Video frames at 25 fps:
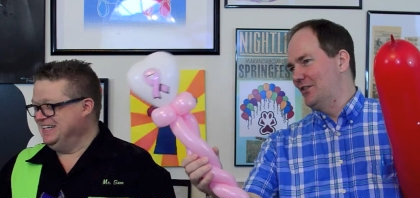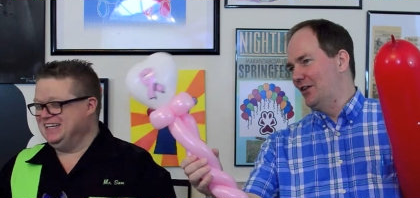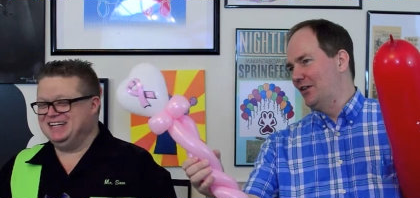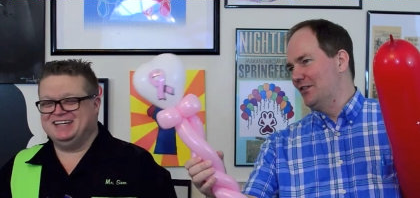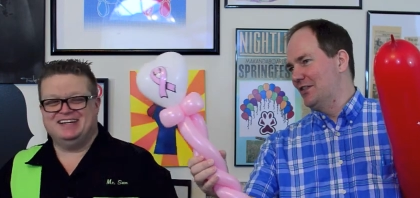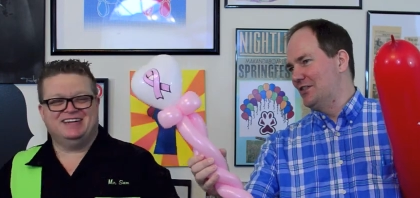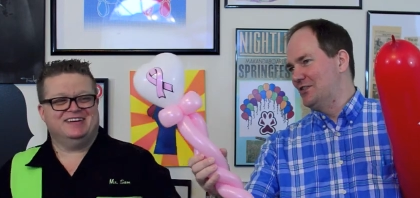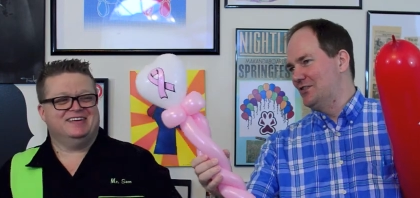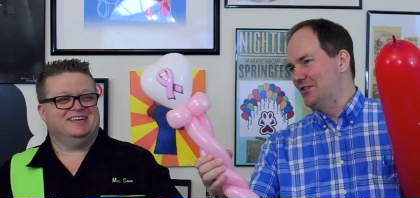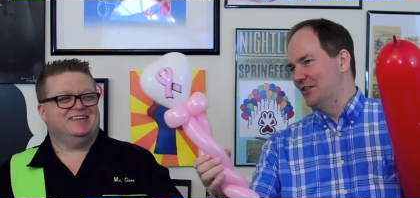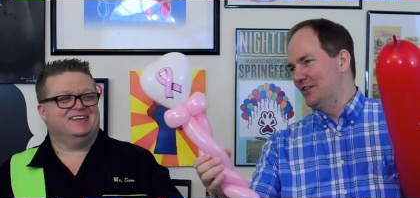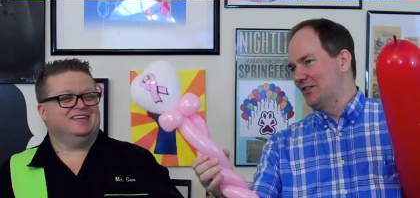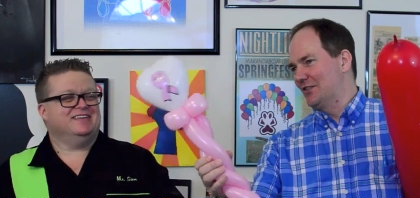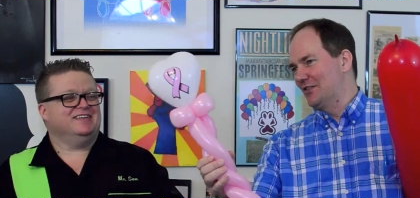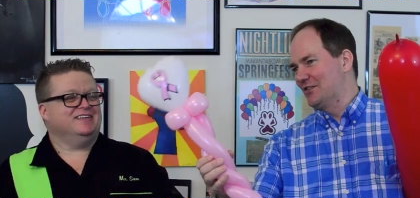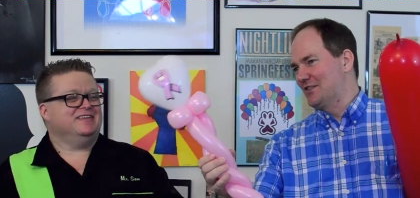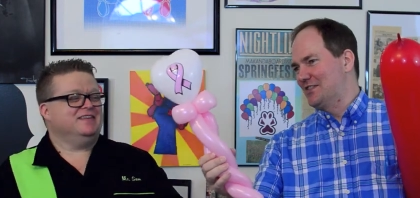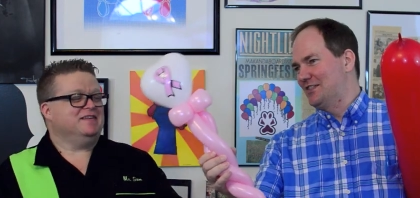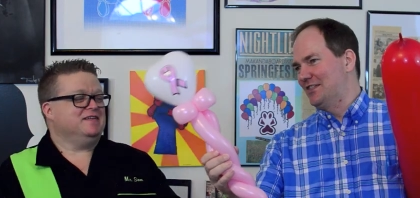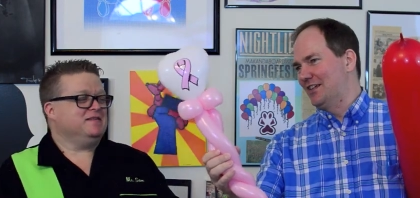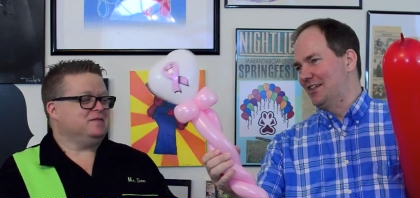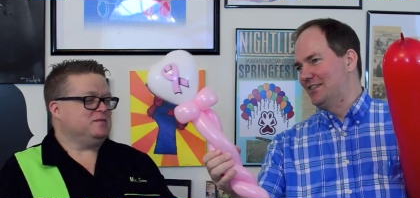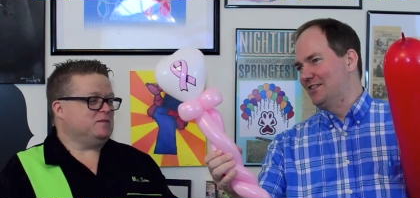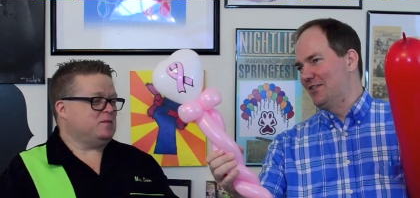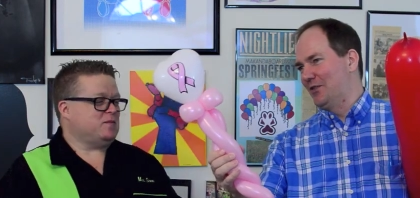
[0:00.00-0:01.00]
Speaker 1: so all the sugar
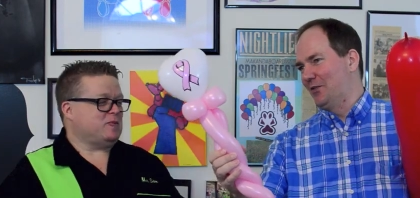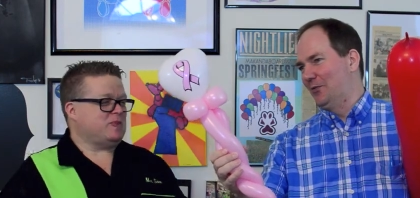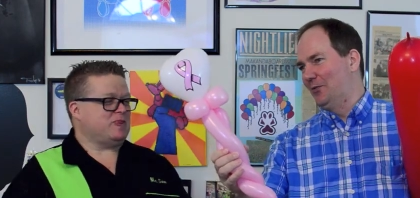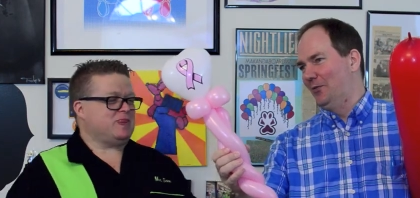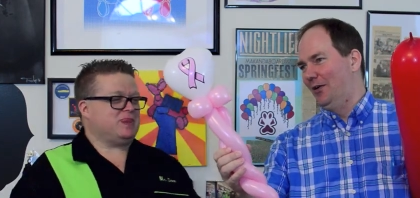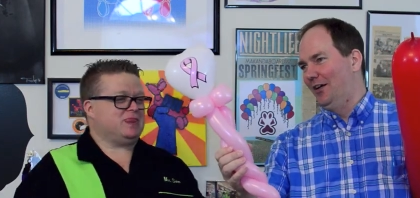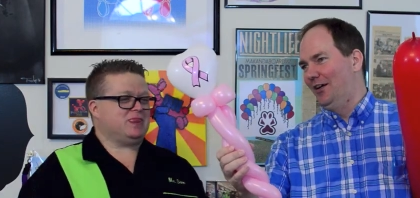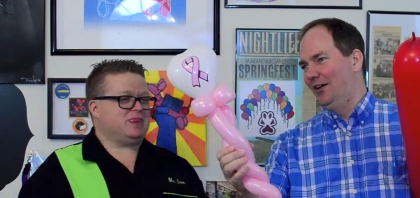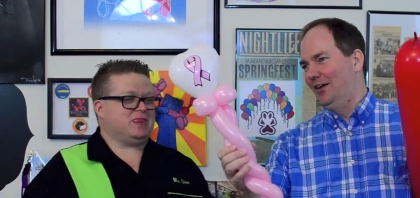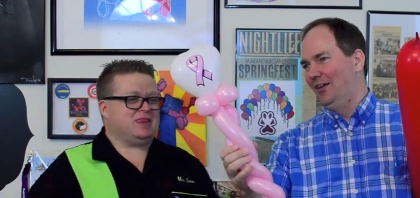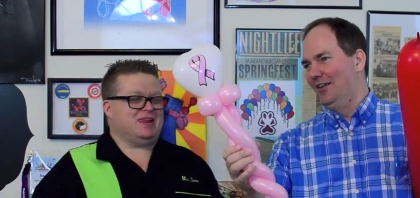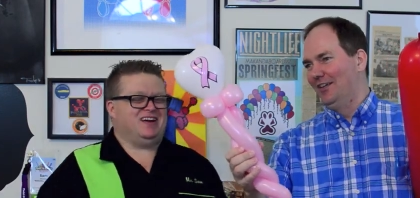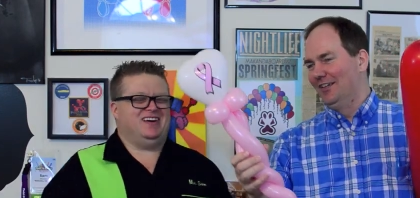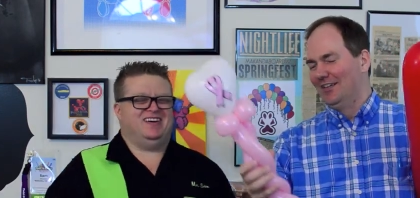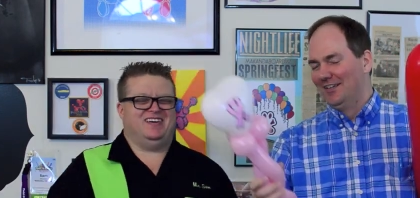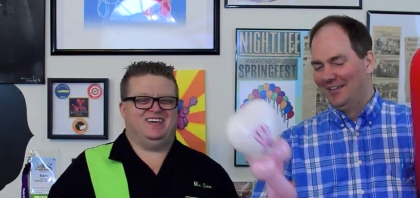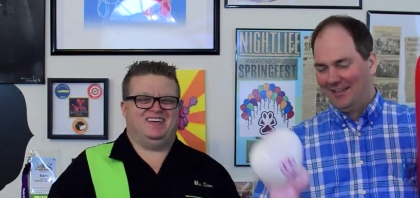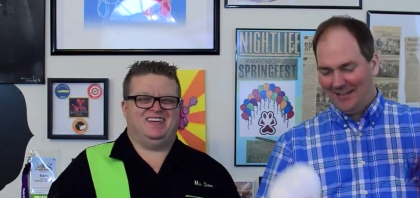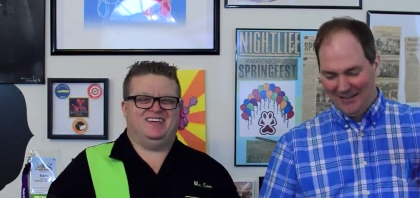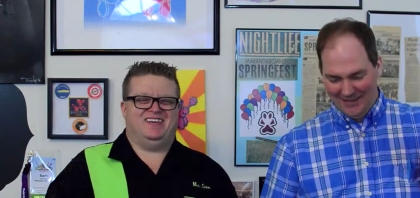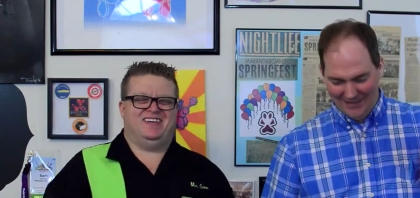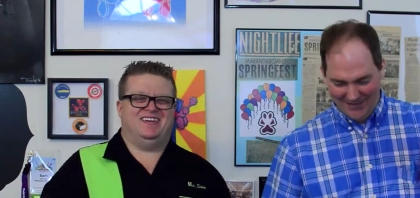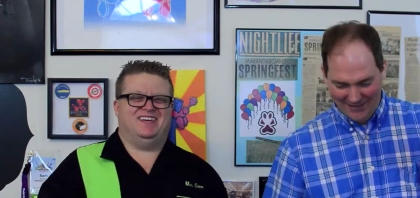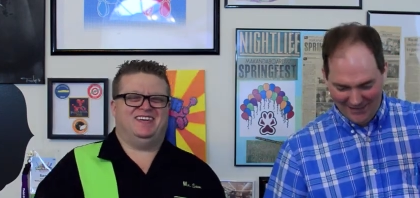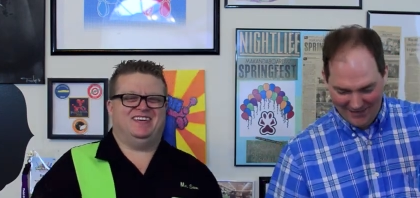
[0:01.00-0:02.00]
stuck to the wall.
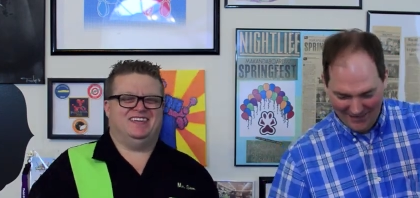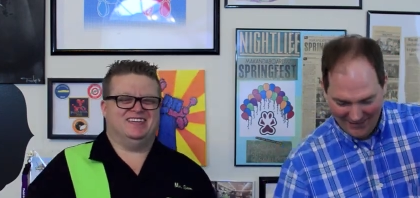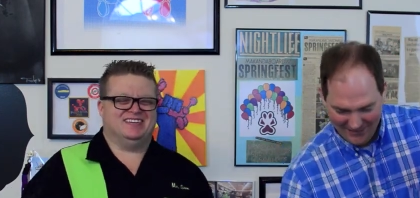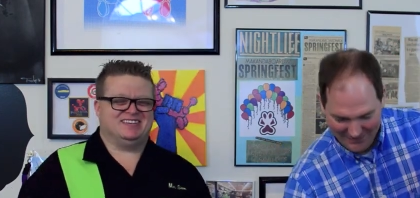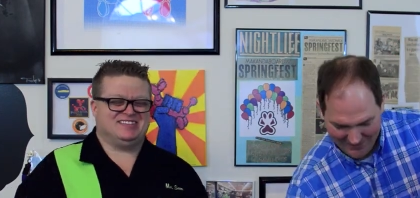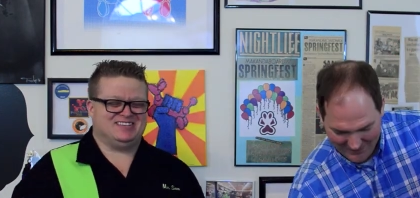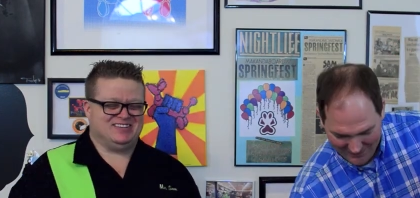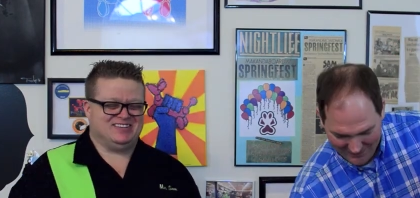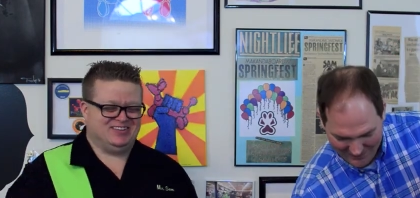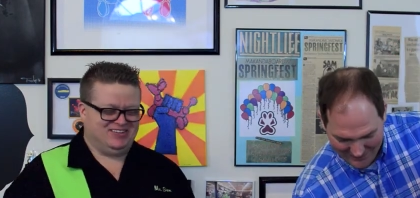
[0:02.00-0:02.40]
Oh, so